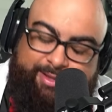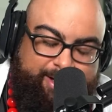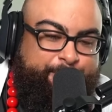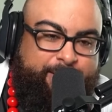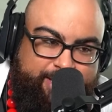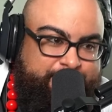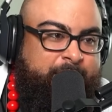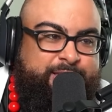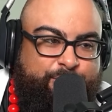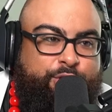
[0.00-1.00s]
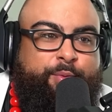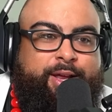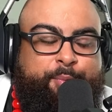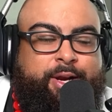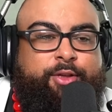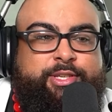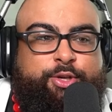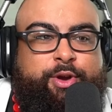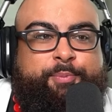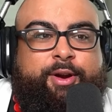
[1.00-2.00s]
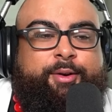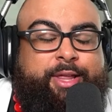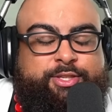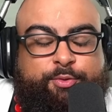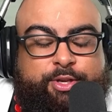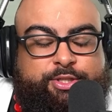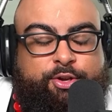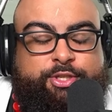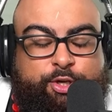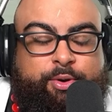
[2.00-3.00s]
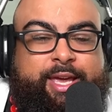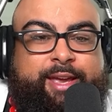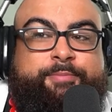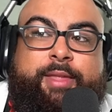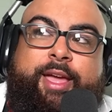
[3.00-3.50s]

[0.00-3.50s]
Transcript: I mean, he, he's the only one that able to kill the Soul Reaper, not Soul, the Soul King